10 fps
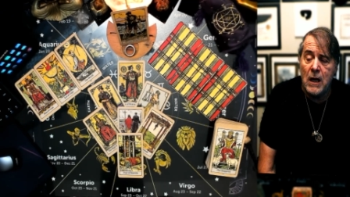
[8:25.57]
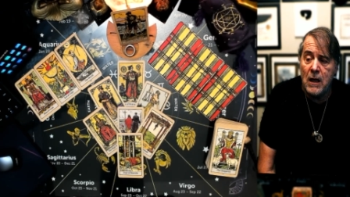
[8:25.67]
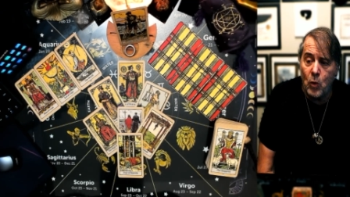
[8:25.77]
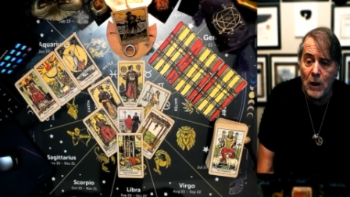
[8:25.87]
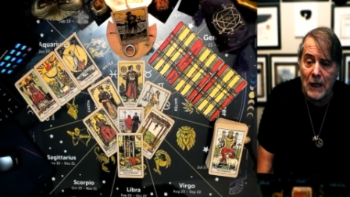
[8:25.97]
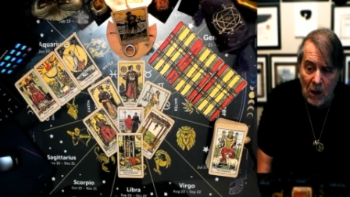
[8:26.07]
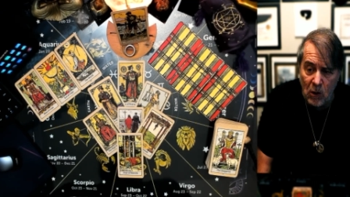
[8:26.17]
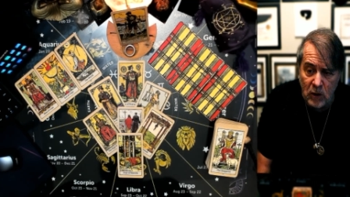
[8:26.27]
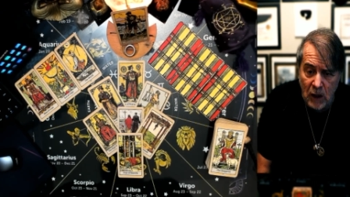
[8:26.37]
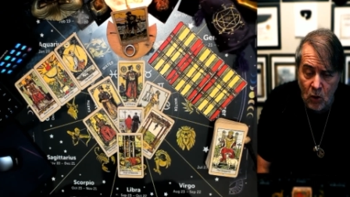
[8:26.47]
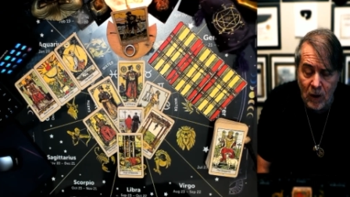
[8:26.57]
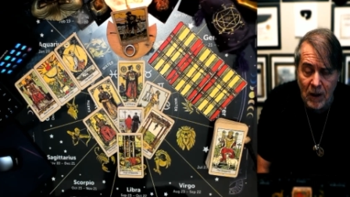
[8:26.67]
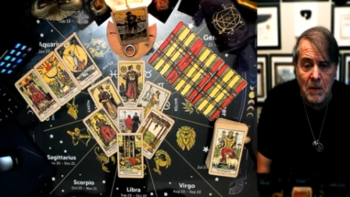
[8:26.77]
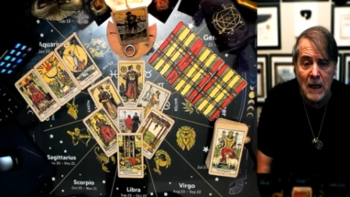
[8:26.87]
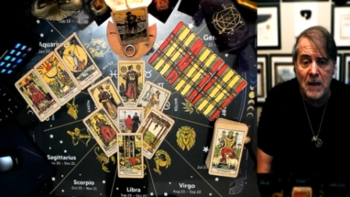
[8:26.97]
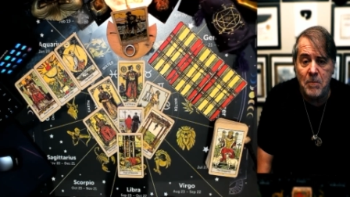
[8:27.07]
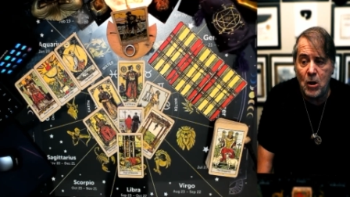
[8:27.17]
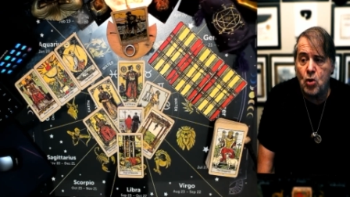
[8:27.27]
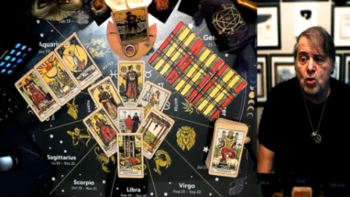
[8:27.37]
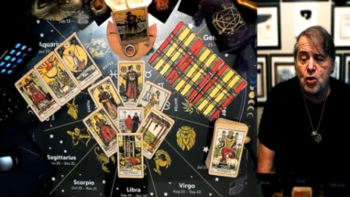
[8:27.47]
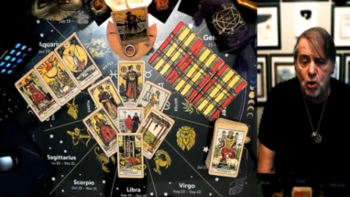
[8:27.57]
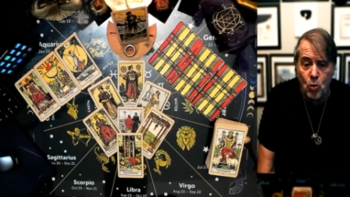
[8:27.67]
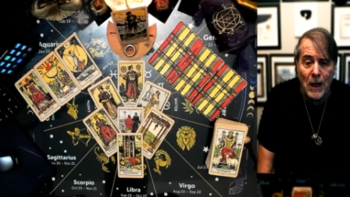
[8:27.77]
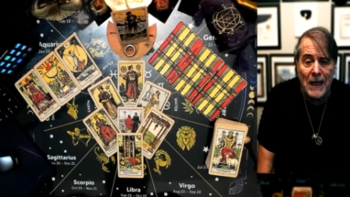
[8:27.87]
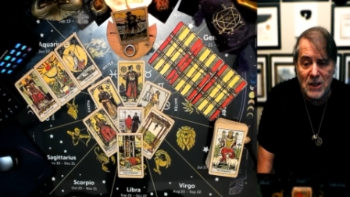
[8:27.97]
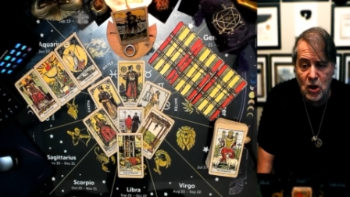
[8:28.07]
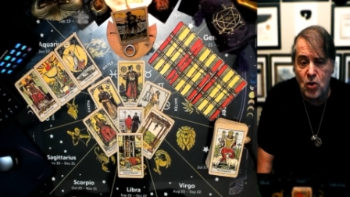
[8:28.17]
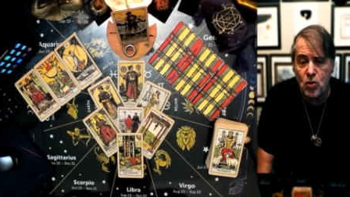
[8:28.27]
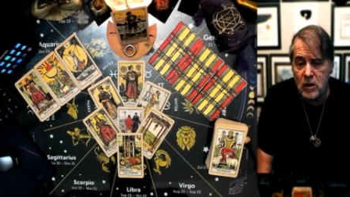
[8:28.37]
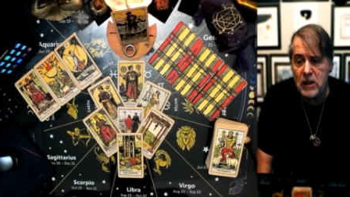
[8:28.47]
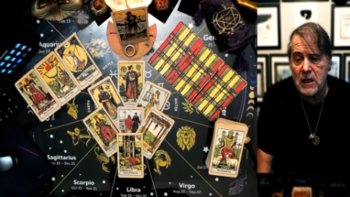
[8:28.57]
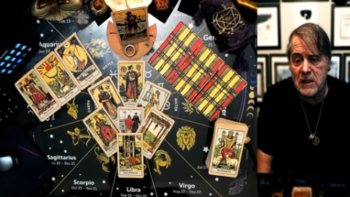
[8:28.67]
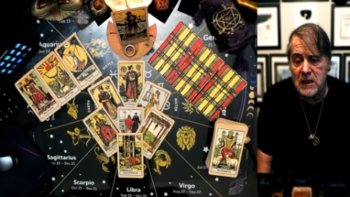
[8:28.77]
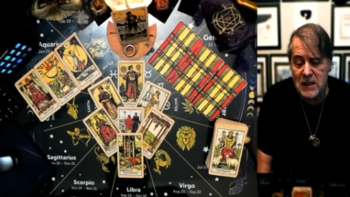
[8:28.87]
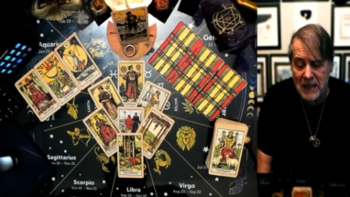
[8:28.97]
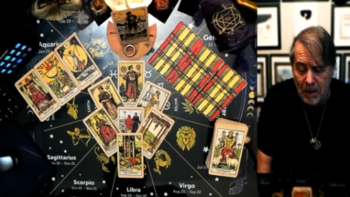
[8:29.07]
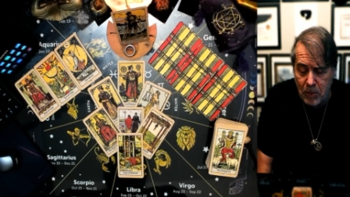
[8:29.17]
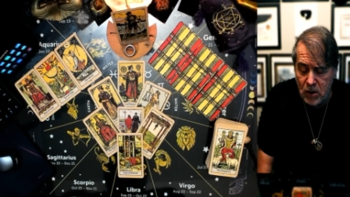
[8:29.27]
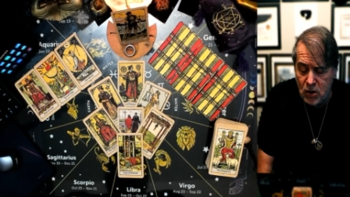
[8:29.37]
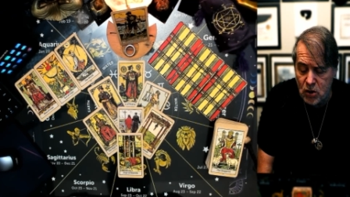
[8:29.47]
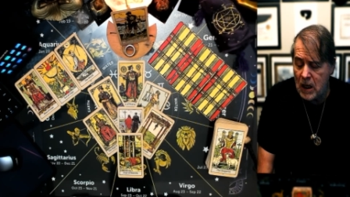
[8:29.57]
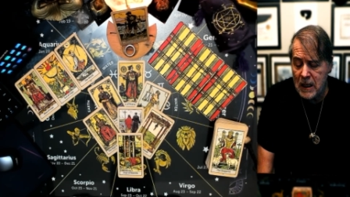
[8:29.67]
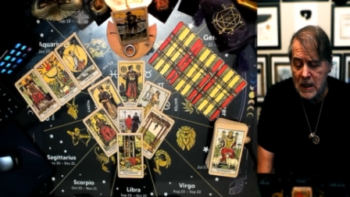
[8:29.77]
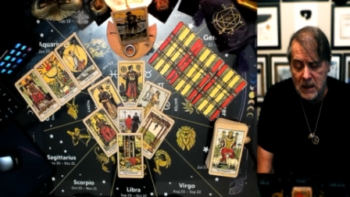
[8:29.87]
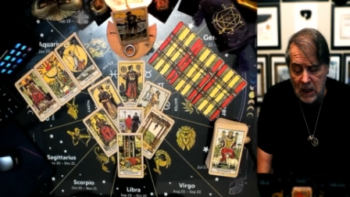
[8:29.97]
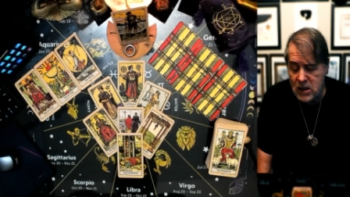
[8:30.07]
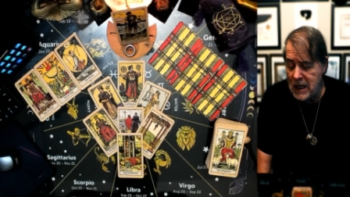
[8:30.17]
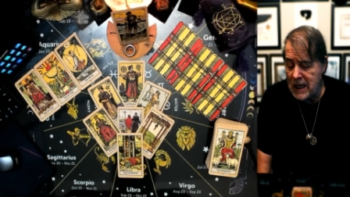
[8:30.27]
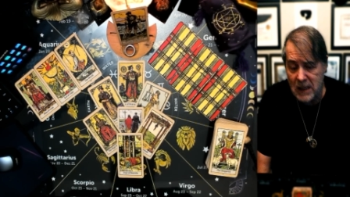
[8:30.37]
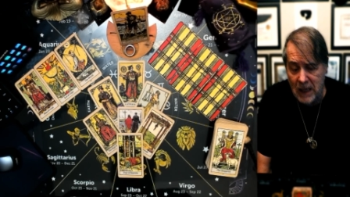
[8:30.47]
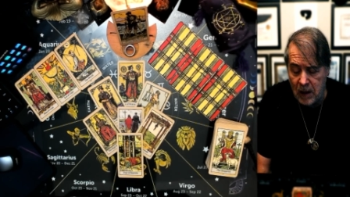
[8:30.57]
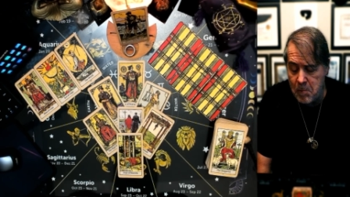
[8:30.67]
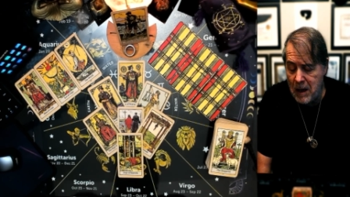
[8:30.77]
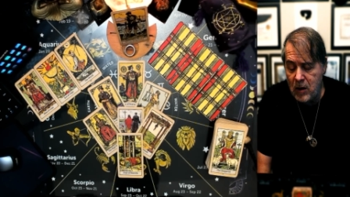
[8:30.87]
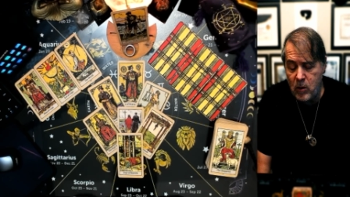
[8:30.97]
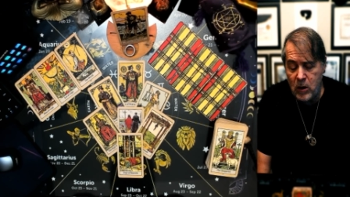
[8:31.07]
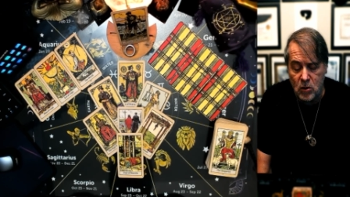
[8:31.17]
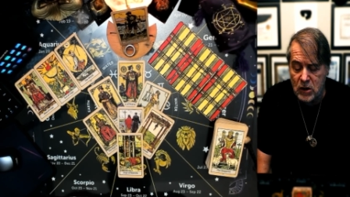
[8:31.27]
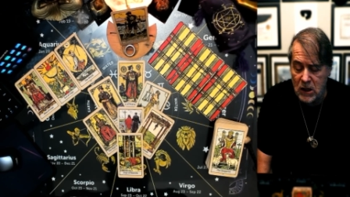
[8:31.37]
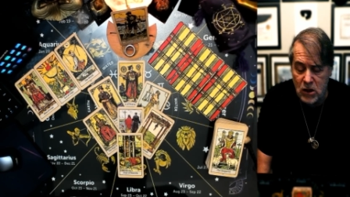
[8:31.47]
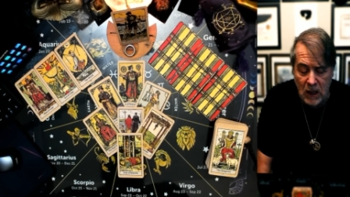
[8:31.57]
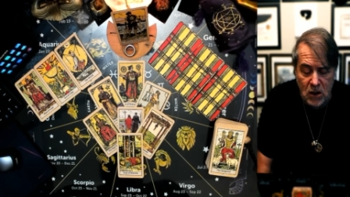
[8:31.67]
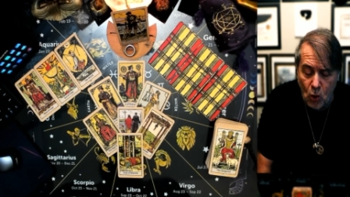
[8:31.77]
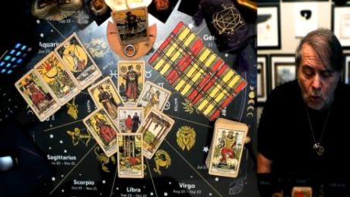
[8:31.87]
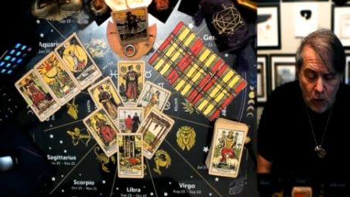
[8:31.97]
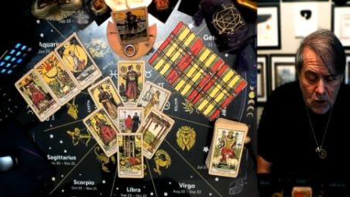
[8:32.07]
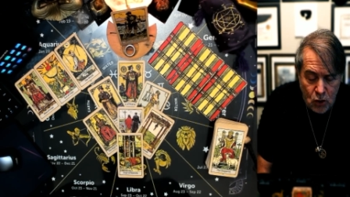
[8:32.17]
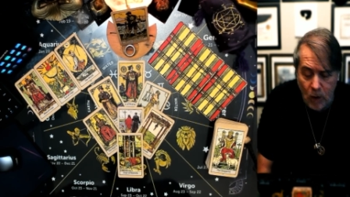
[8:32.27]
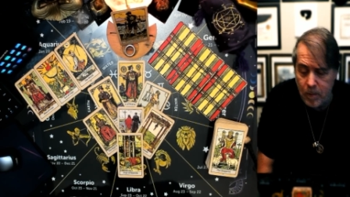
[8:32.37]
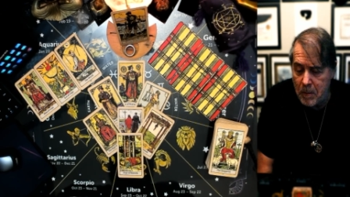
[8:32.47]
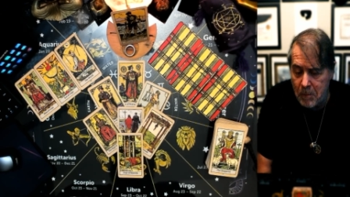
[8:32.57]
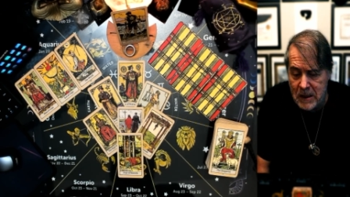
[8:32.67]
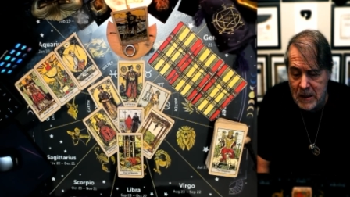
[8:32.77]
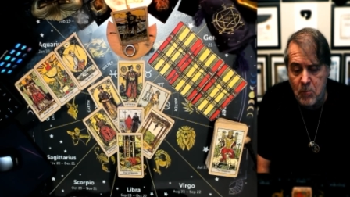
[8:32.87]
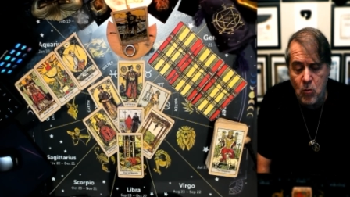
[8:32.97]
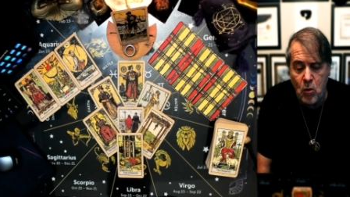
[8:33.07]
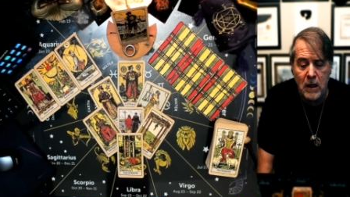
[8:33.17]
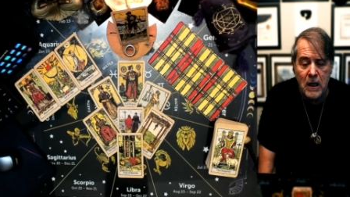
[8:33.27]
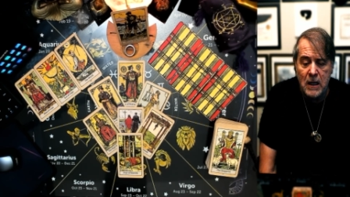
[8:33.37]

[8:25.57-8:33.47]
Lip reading: were counting on the money because you had certain things established, such as getting married or such as go on a trip and meet someone.